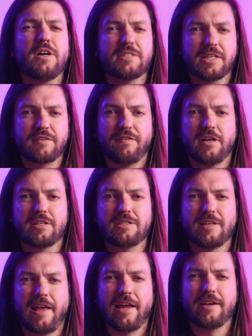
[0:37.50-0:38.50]
First things
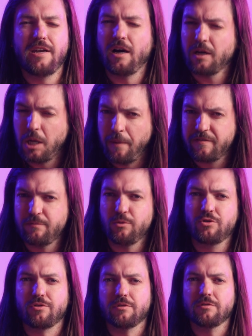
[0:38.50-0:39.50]
first, an
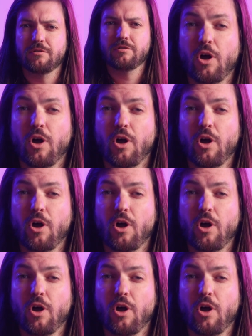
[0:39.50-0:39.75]
uncomfortable truth.